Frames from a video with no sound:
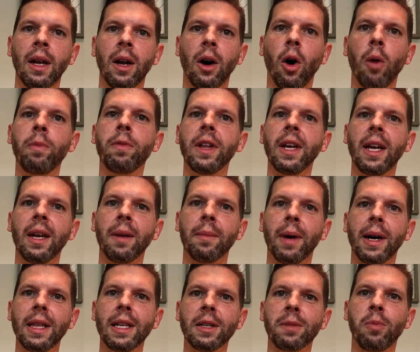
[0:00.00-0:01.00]
Hopefully,
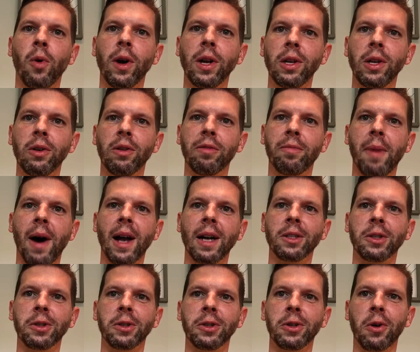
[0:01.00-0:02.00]
by this point, you have
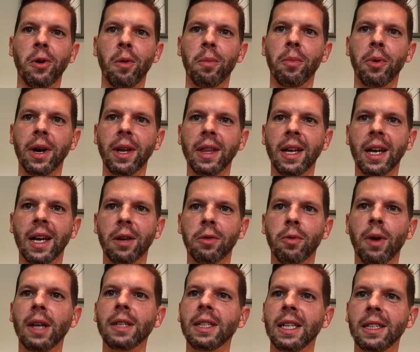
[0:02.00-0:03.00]
monitored your own breathing and
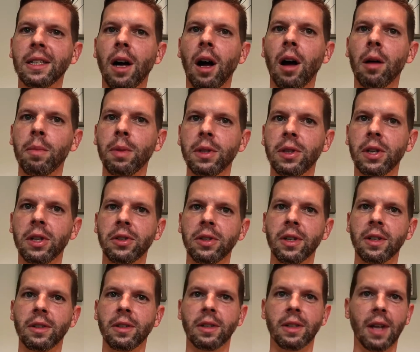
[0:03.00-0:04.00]
resting tongue
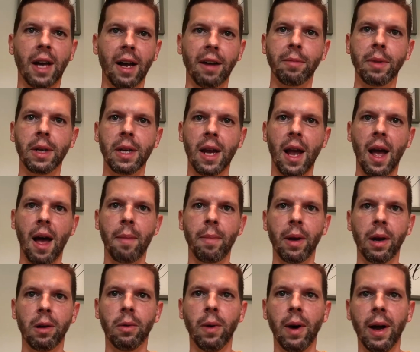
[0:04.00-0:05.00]
position as I've been
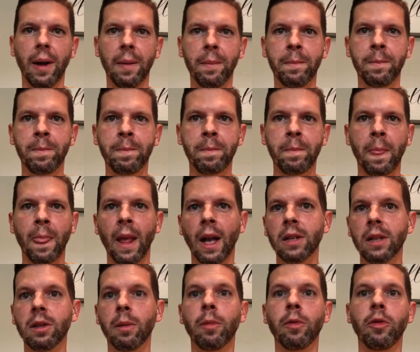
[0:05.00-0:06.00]
yapping away.
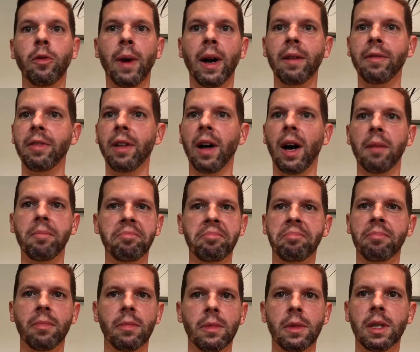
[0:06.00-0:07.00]
Some of you might have thought,
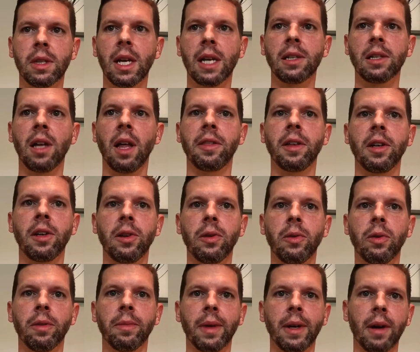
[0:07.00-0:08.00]
this has nothing to do
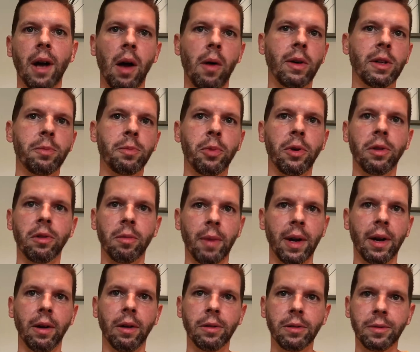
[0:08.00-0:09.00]
with me. I always breathe through
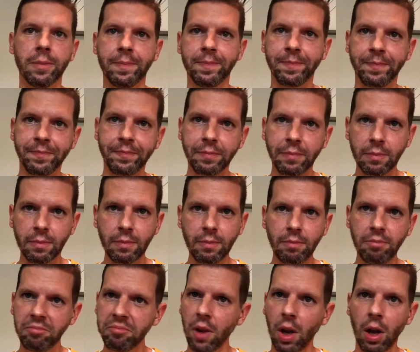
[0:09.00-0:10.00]
my nose.
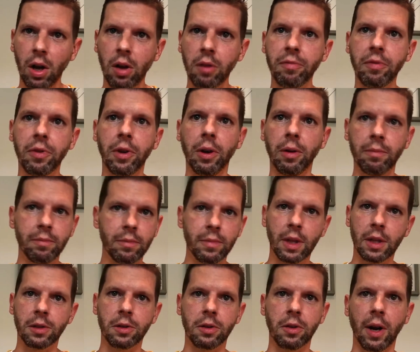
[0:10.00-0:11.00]
Good for you.
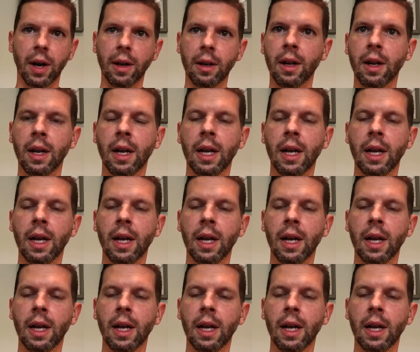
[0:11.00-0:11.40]
That's great.